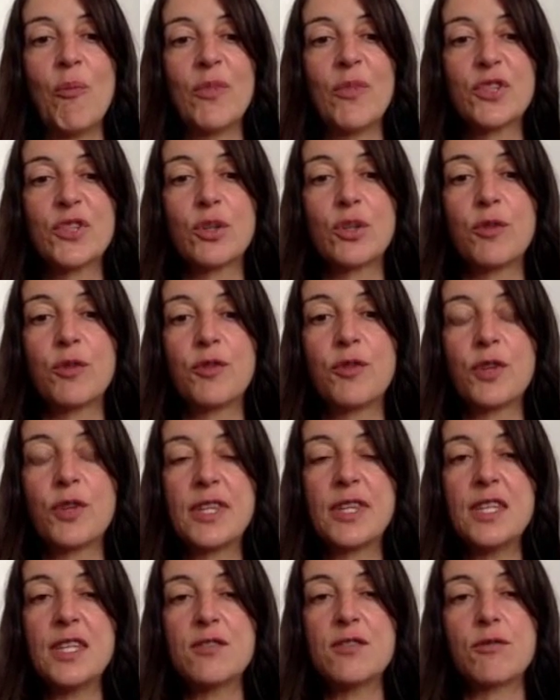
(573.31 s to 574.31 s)
so for
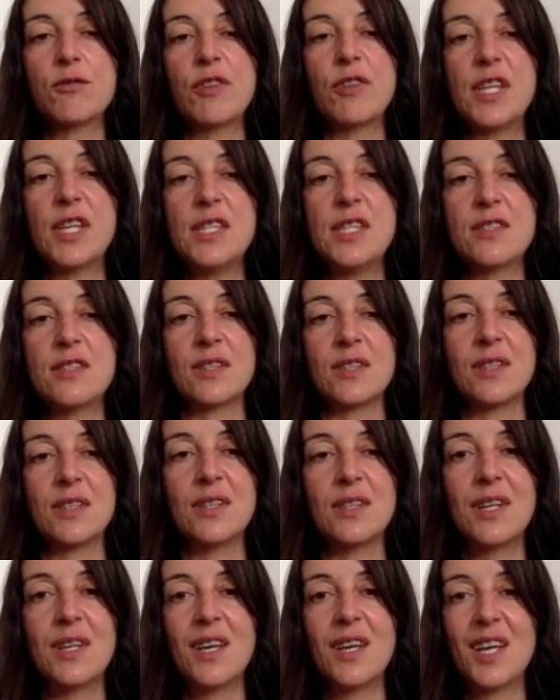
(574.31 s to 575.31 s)
this
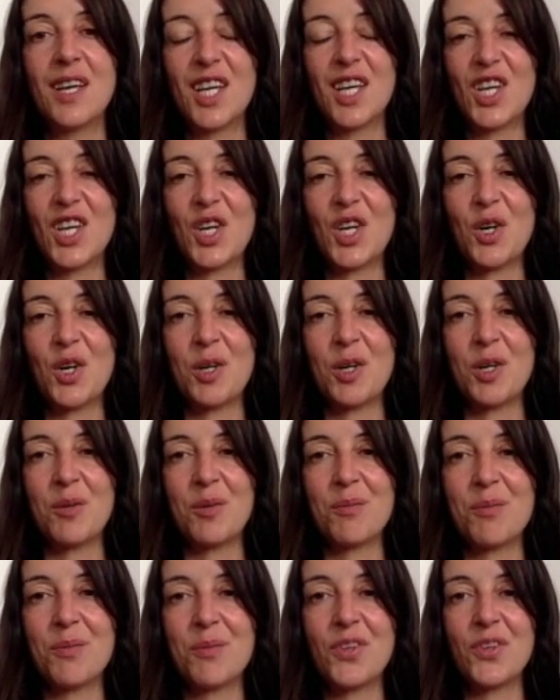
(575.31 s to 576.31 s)
reason,
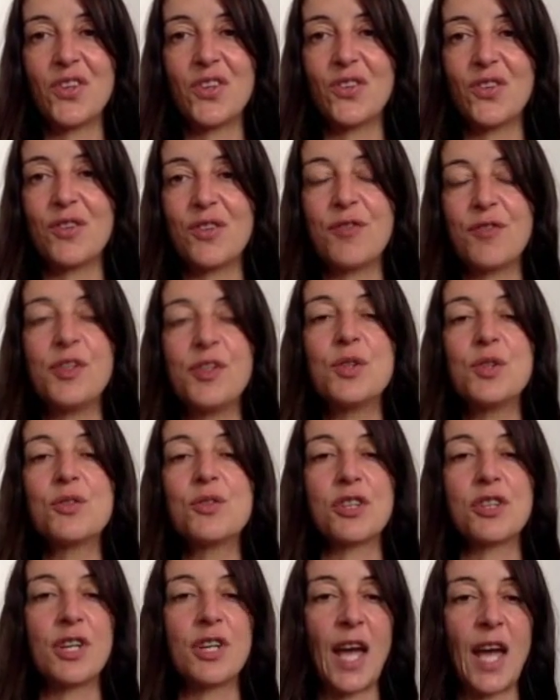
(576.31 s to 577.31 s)
the
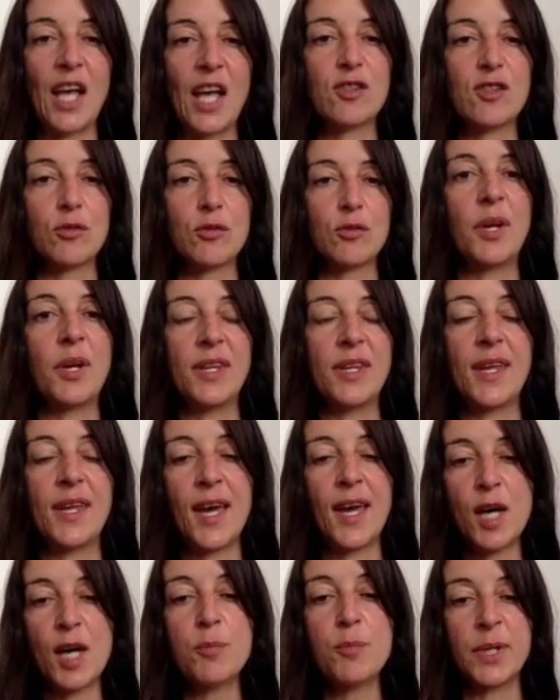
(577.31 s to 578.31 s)
future has already
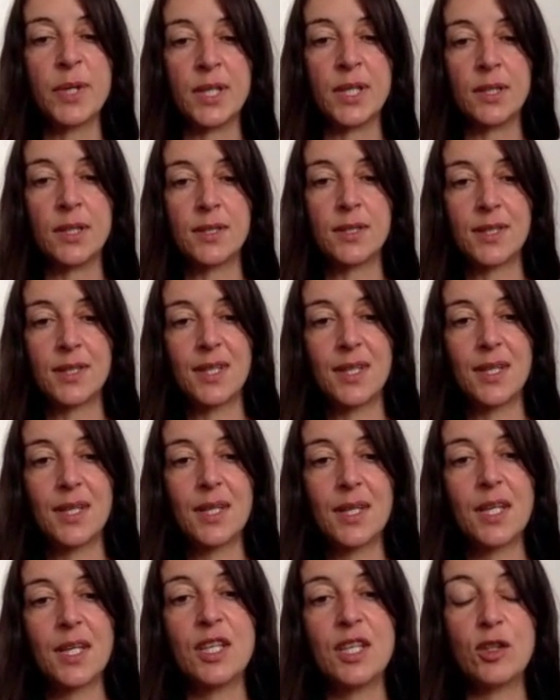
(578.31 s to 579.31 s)
happened
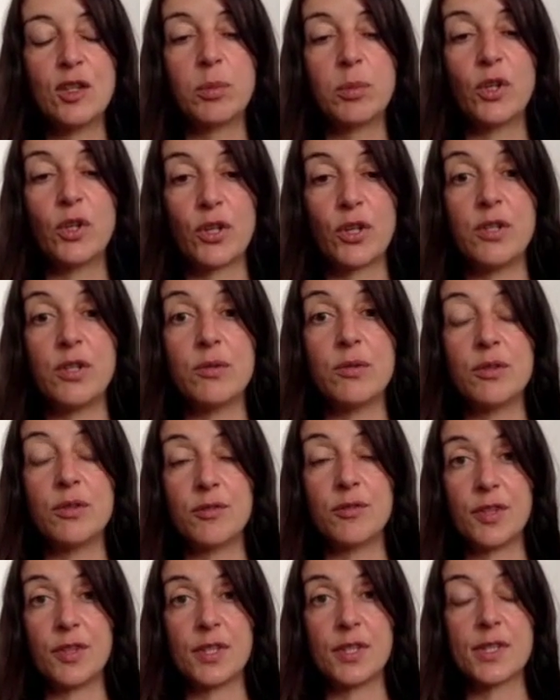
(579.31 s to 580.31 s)
in the block
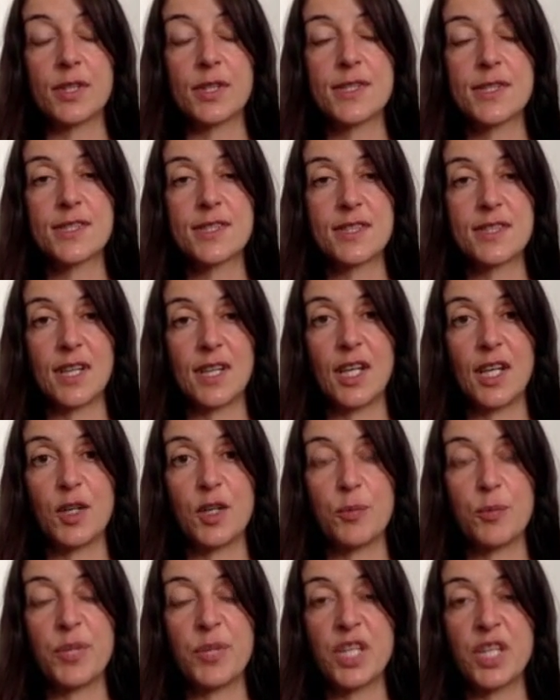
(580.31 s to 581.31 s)
universe
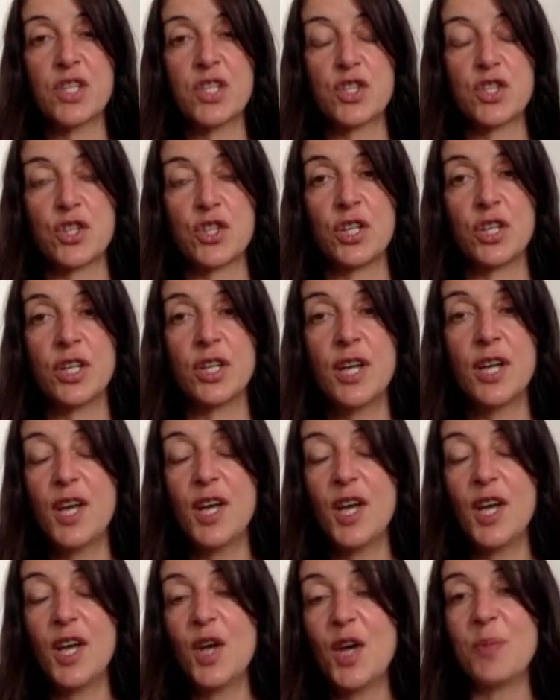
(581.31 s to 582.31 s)
picture,
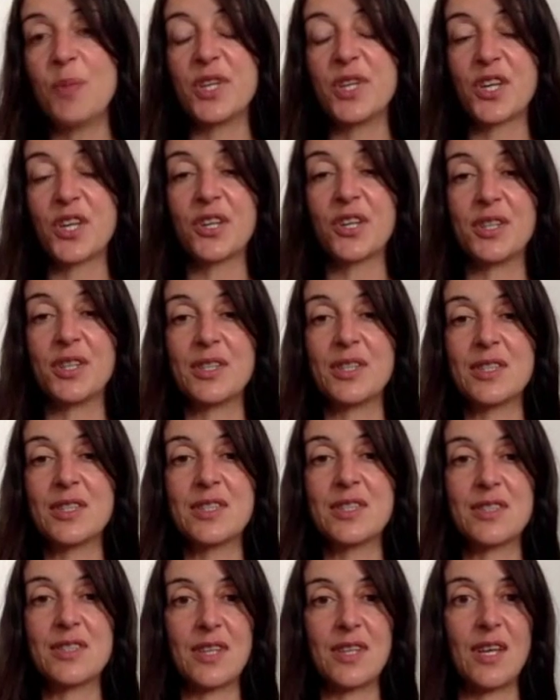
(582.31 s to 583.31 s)

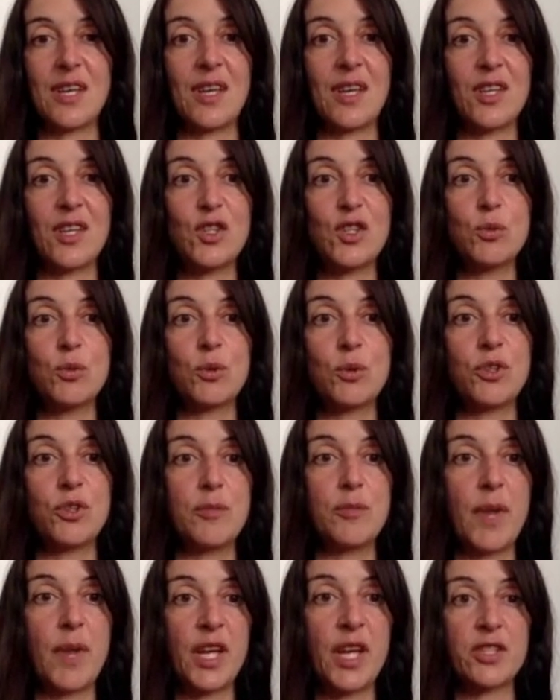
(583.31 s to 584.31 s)
because you could
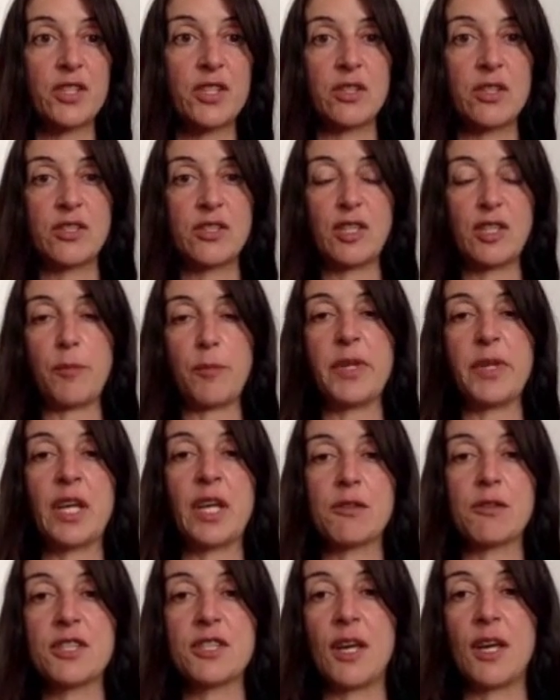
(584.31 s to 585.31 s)
imagine stepping
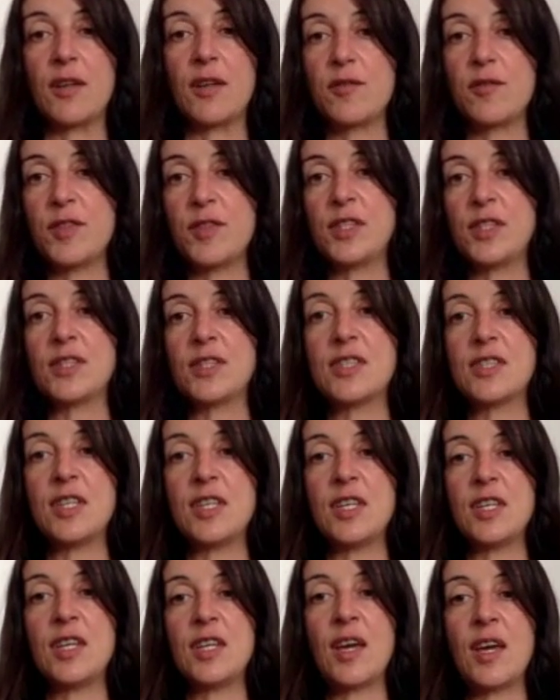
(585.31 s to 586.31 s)
outside of it and
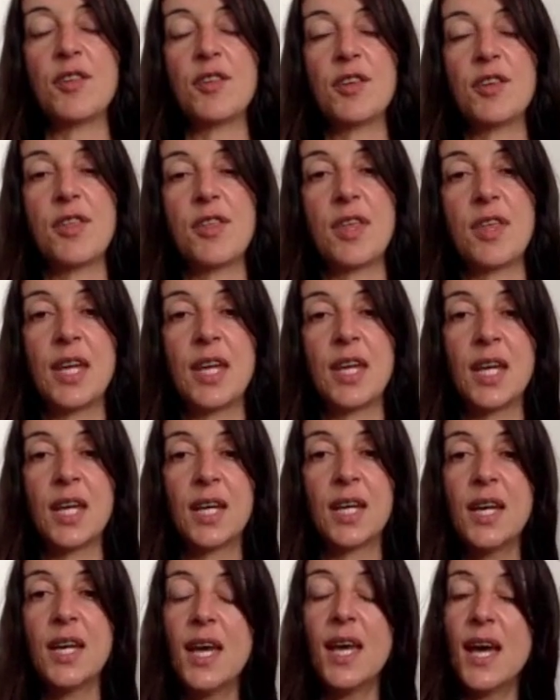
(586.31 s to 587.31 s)
seeing everything,
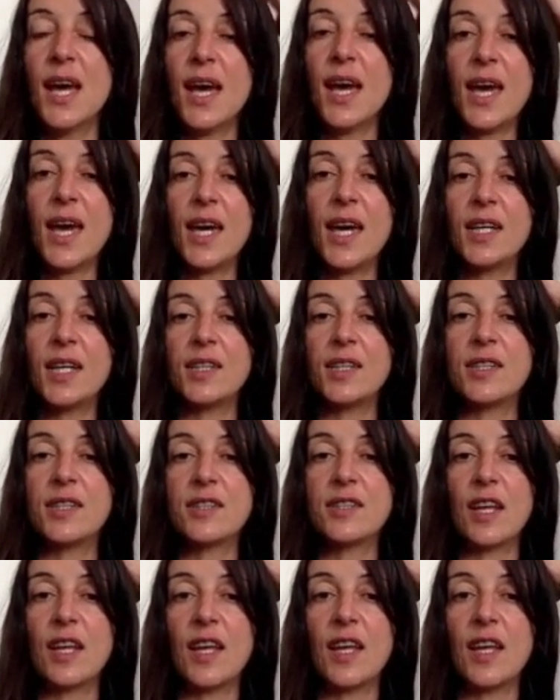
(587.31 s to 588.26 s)
and